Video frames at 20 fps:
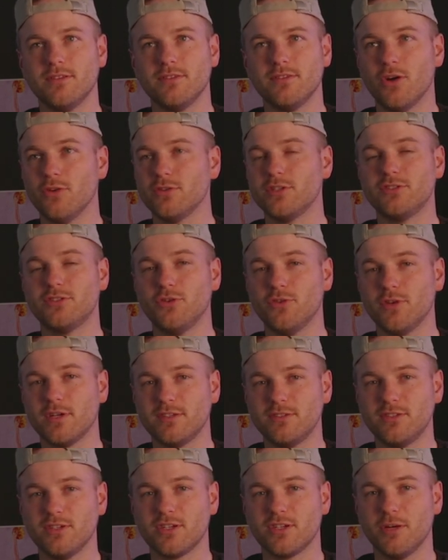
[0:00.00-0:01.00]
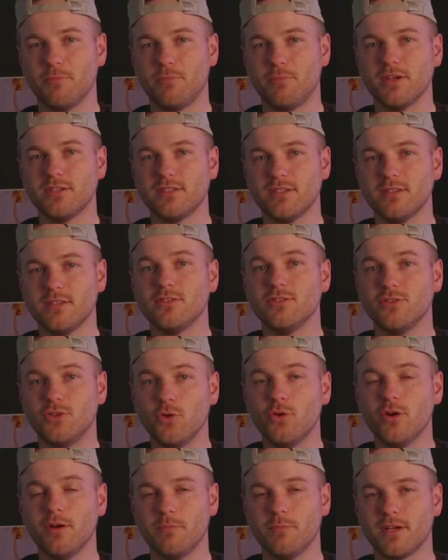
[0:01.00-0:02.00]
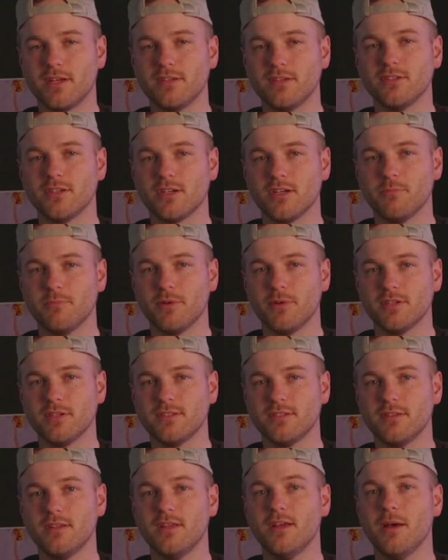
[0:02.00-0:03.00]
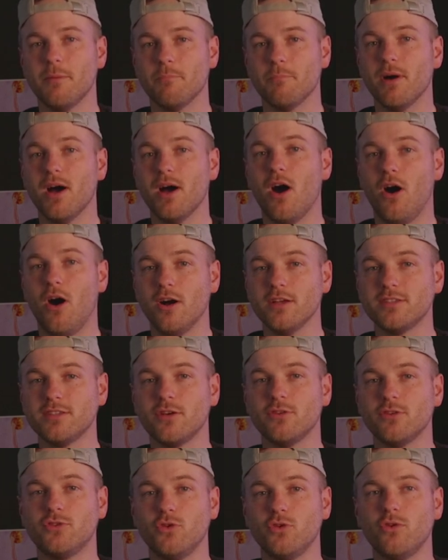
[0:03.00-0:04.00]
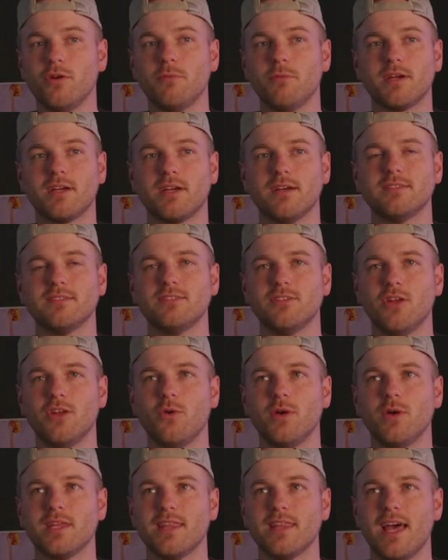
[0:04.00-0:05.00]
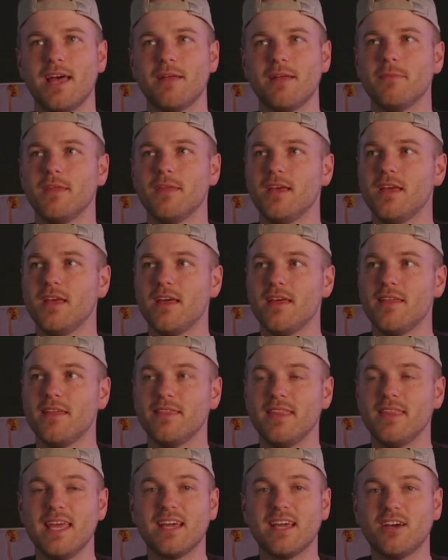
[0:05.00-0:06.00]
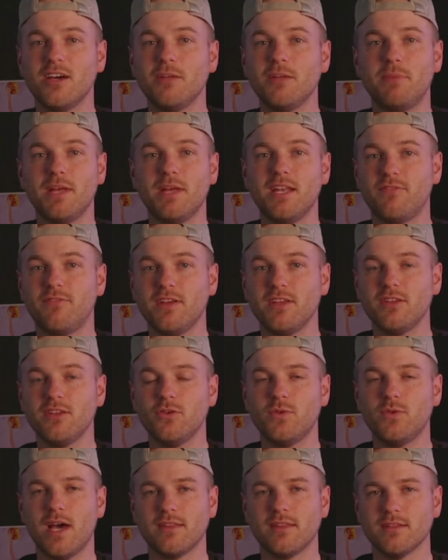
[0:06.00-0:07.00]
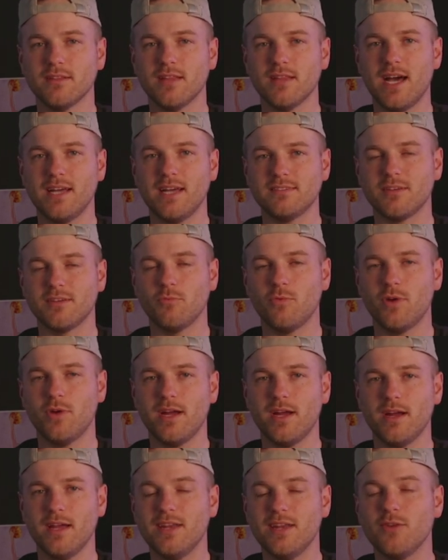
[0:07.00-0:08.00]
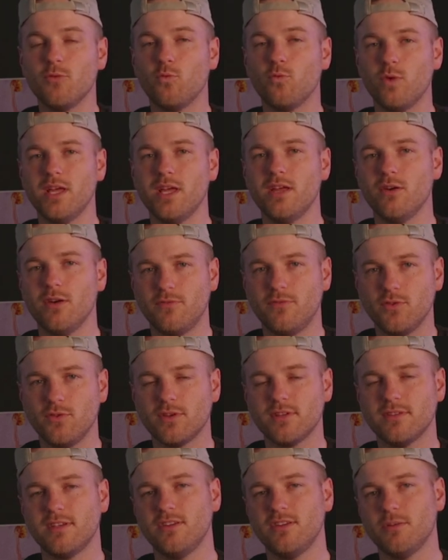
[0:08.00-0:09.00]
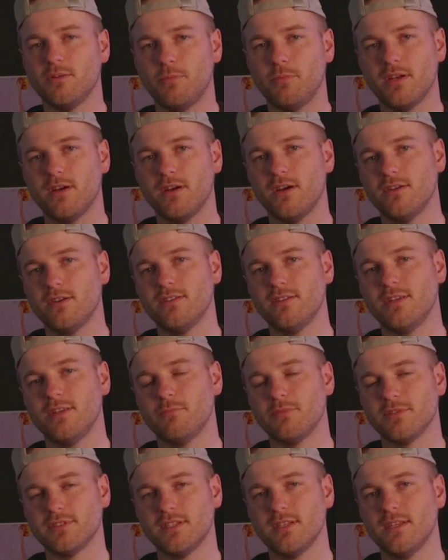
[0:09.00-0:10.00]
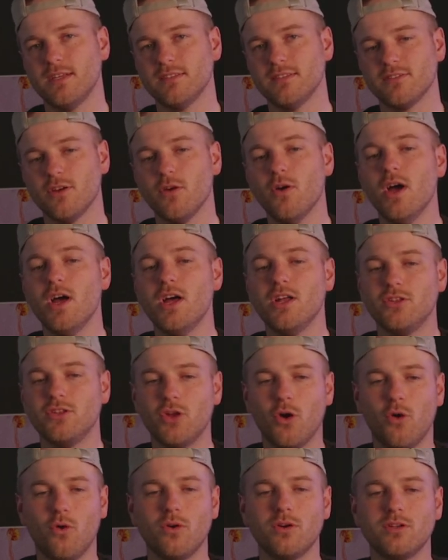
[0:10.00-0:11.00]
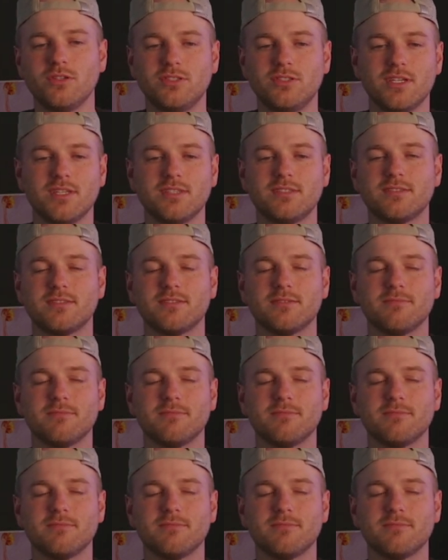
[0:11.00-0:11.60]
just do it because you're a good person. Do it because you're a good person, but also do it because knowing that it could benefit you down the line some way, and it will if you continue to put 110% in. So don't just